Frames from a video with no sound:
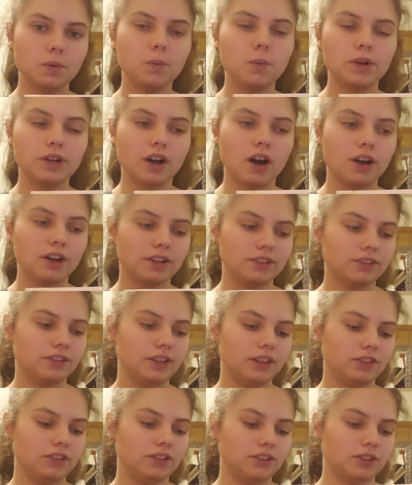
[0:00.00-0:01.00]
would
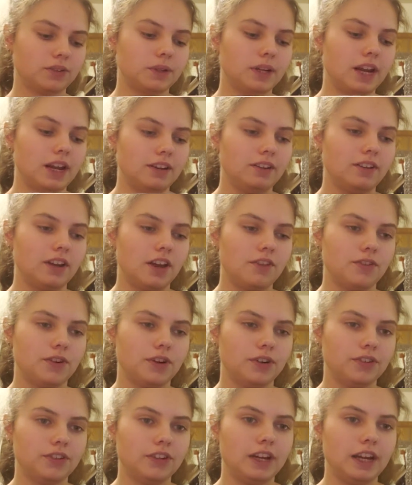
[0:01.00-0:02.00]
honestly just create
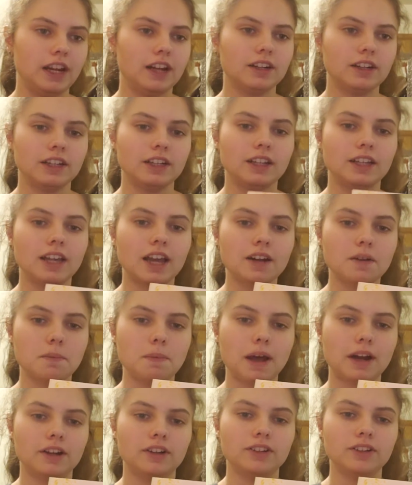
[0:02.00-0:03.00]
diversity and get a
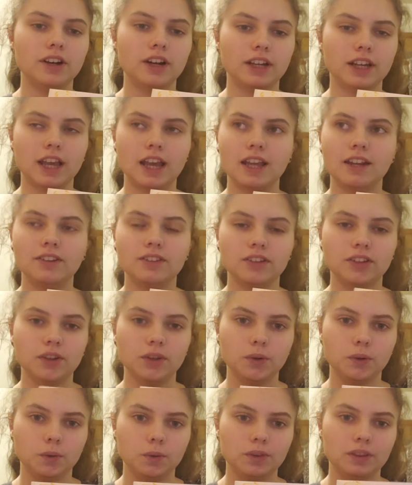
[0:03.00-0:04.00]
better look
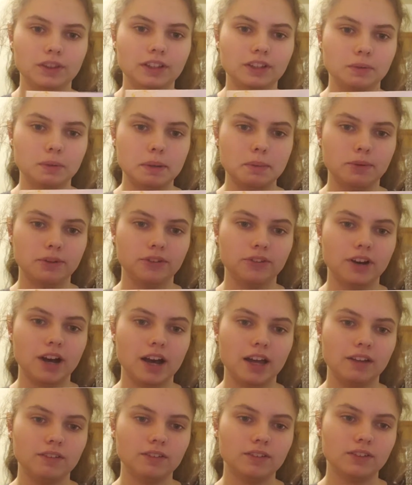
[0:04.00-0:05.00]
into these people's
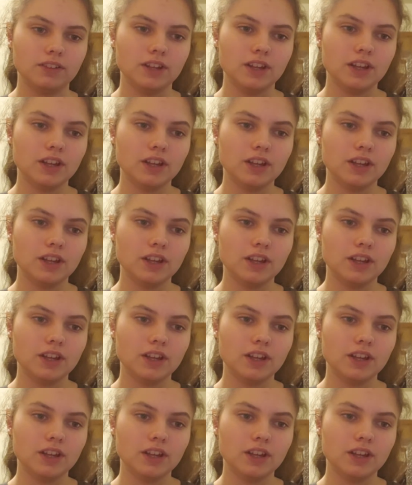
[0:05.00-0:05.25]
lives.